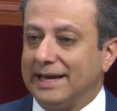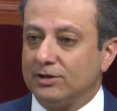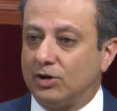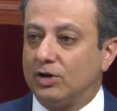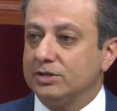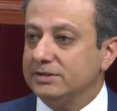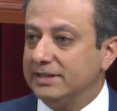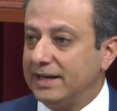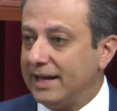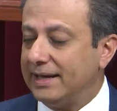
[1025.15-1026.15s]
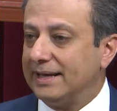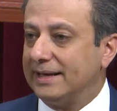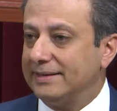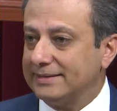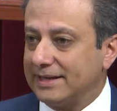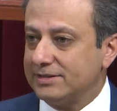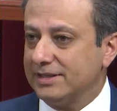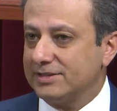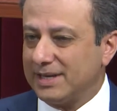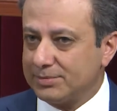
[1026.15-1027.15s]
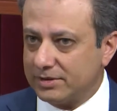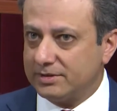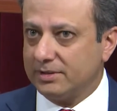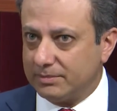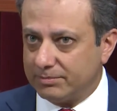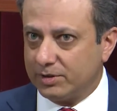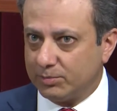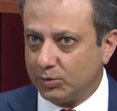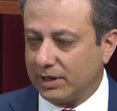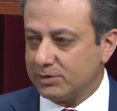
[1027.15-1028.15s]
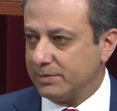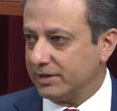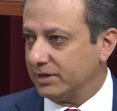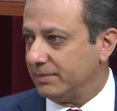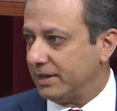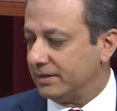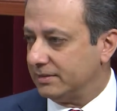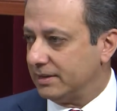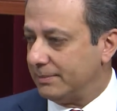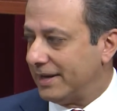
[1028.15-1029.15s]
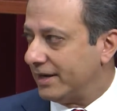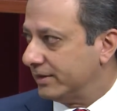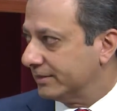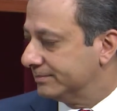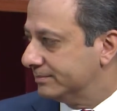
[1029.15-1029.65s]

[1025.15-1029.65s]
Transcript: and harder today. And I think that's the exception to the, to the point I was making about it not mattering.